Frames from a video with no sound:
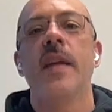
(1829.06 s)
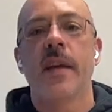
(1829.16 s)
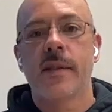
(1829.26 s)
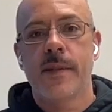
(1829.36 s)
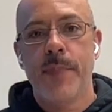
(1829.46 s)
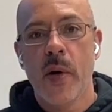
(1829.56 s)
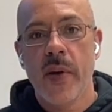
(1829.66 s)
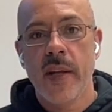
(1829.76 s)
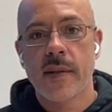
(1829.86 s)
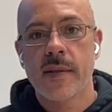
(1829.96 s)

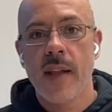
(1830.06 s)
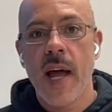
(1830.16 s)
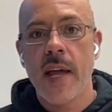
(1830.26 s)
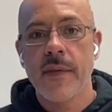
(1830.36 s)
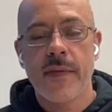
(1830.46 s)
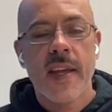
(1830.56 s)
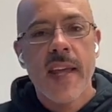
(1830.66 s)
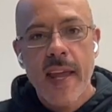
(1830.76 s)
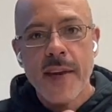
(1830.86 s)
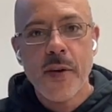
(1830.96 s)
experience life
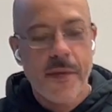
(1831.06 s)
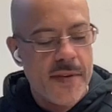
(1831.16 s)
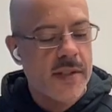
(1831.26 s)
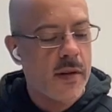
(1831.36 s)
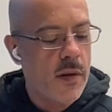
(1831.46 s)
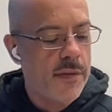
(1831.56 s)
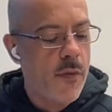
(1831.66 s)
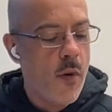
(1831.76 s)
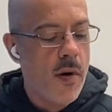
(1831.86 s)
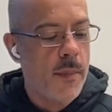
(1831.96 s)
in your physical
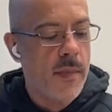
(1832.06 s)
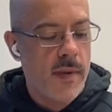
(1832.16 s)
form.